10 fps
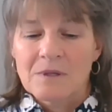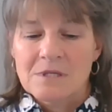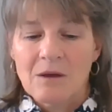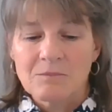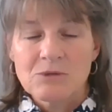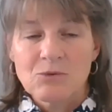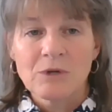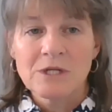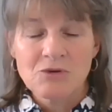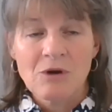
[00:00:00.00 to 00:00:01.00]
help
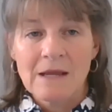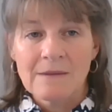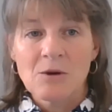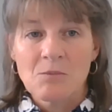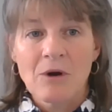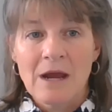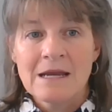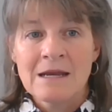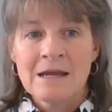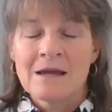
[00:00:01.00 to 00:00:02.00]
retrain their
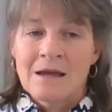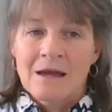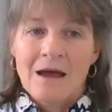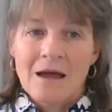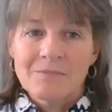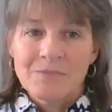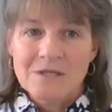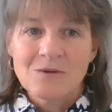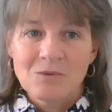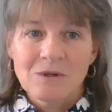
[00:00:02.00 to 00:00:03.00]
brain
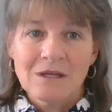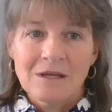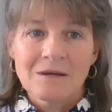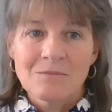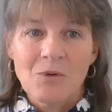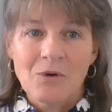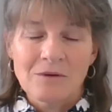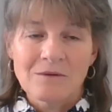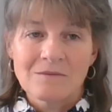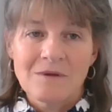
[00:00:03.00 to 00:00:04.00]
is a really
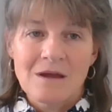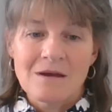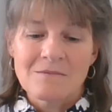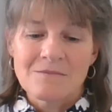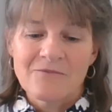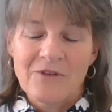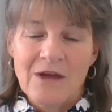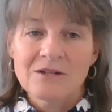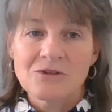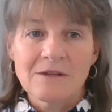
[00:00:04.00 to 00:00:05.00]
important
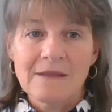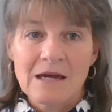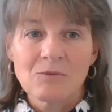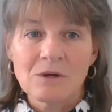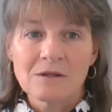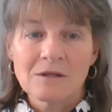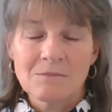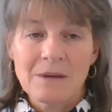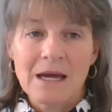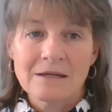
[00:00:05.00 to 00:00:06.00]
factor, and that will
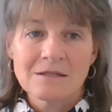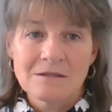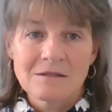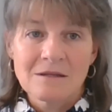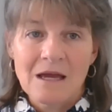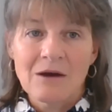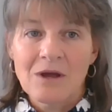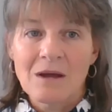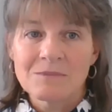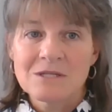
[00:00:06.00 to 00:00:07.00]
impact
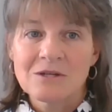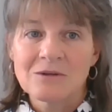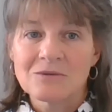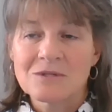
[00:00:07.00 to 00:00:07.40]
outcomes too.